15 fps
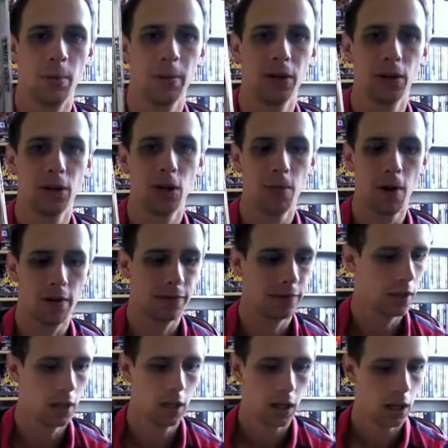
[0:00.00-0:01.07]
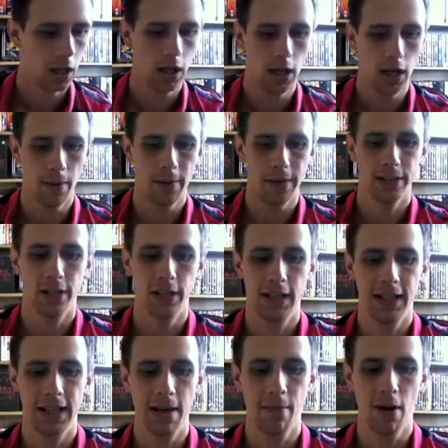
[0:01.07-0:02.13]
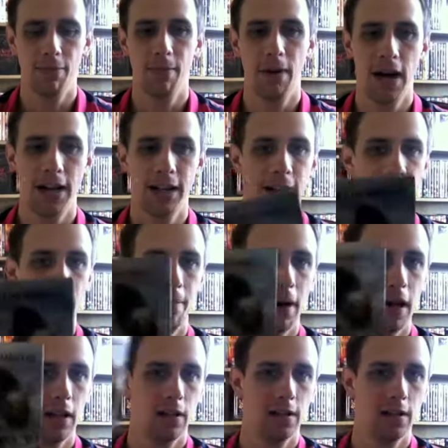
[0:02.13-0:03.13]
probably going to come off. It certainly came off my Battle